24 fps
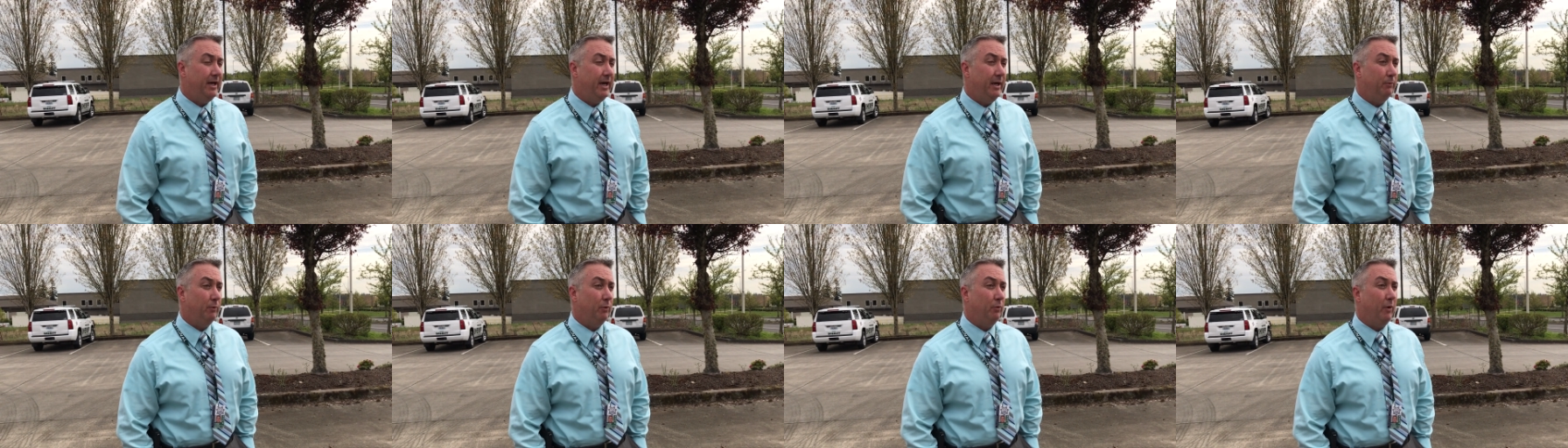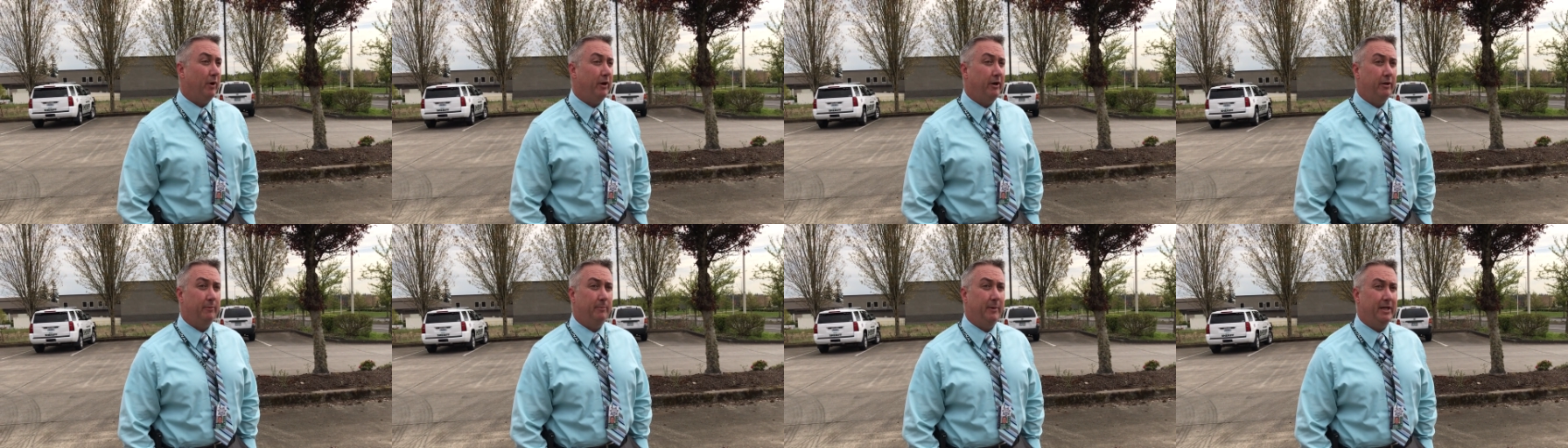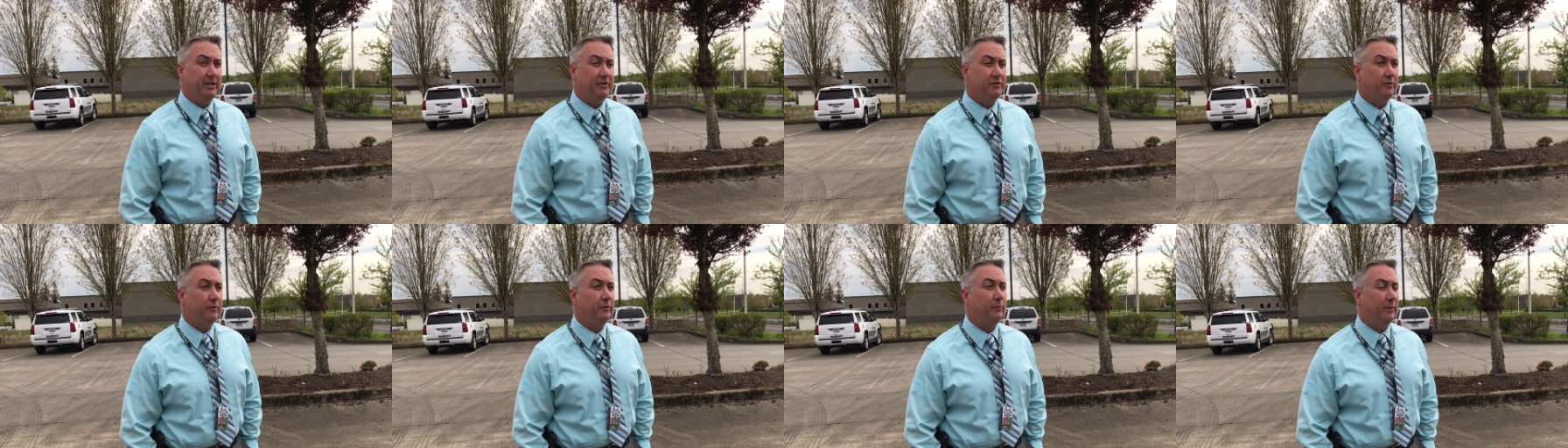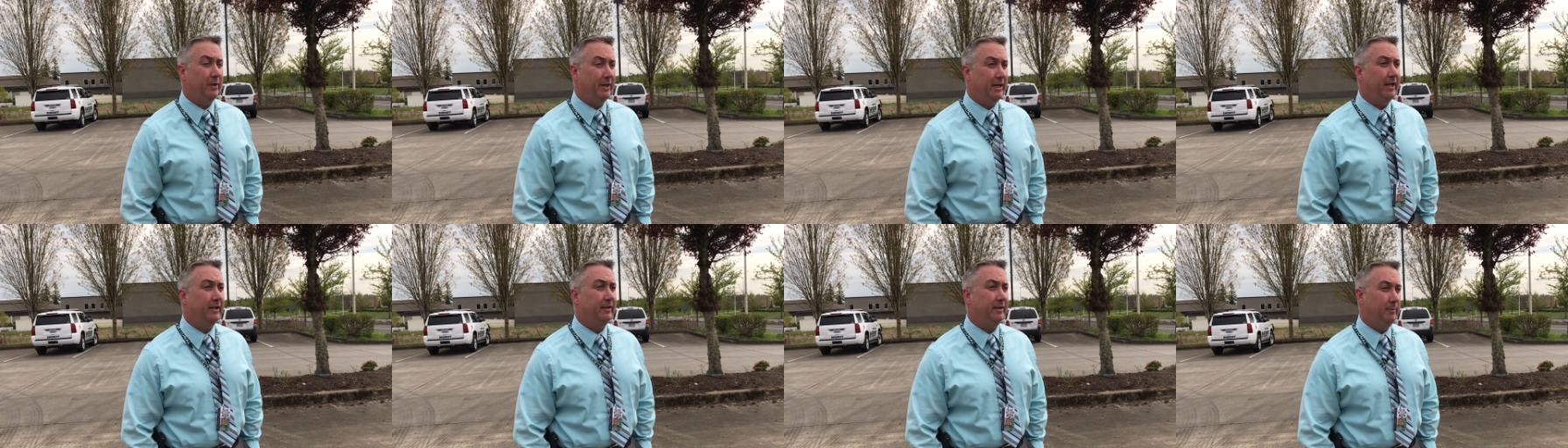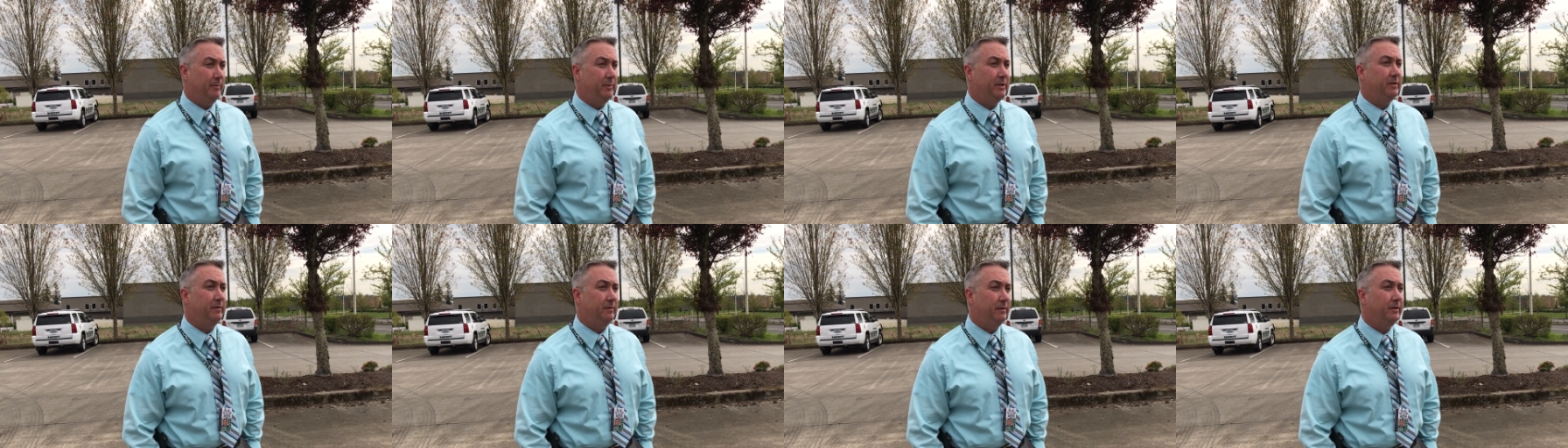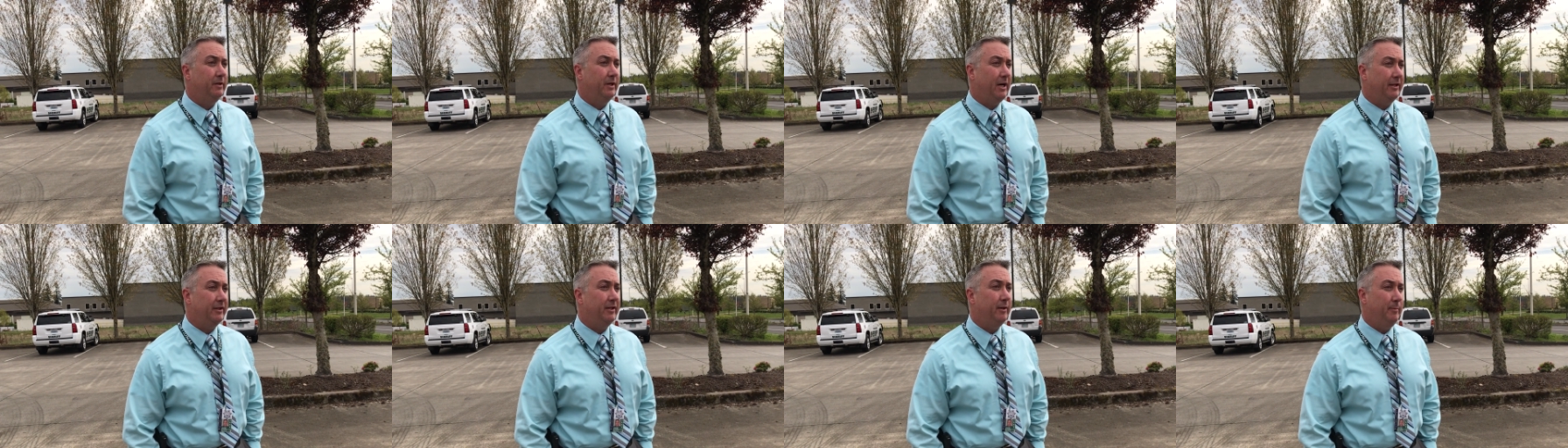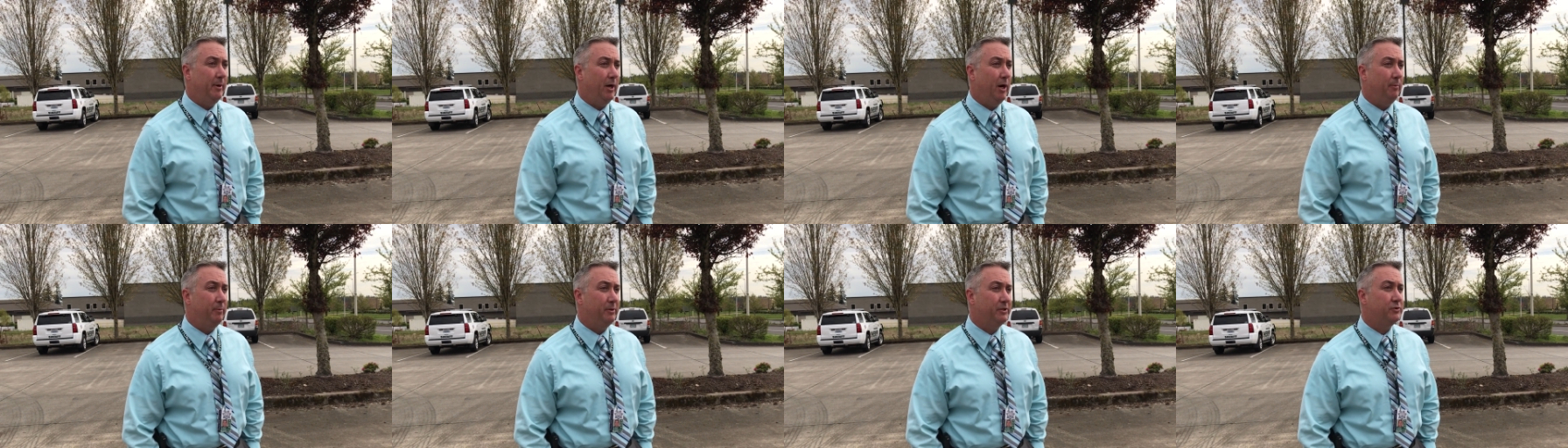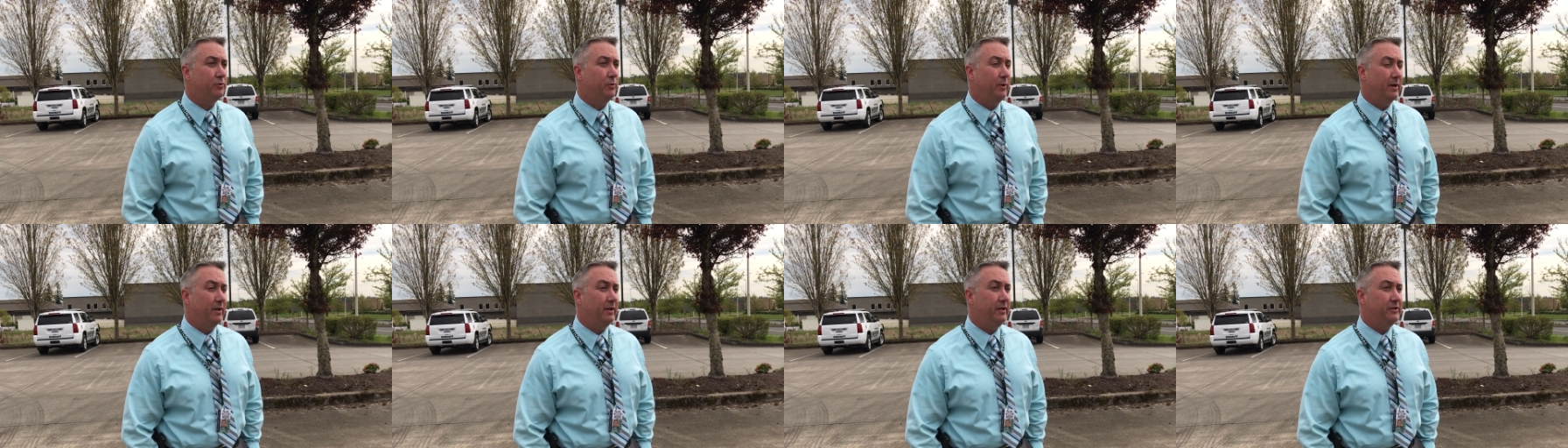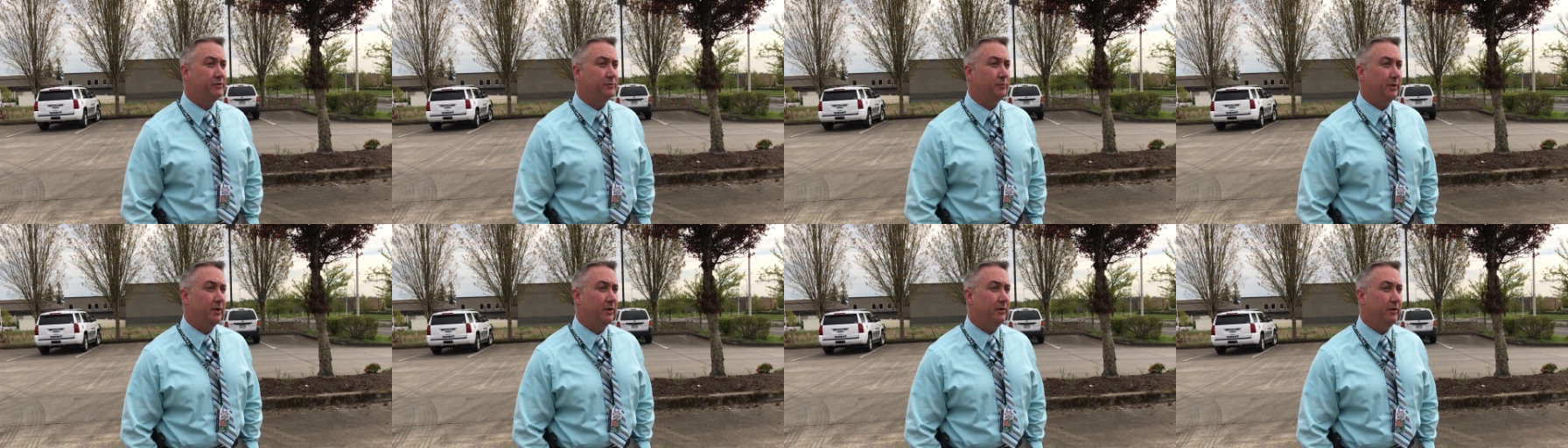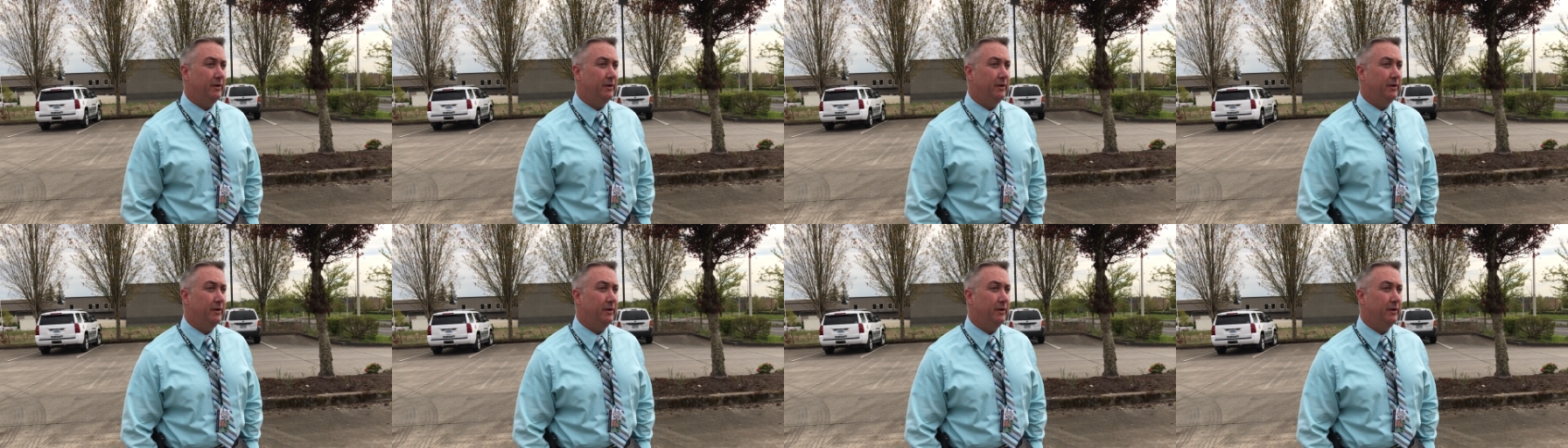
and we wanted to make sure that we got them help as quickly as we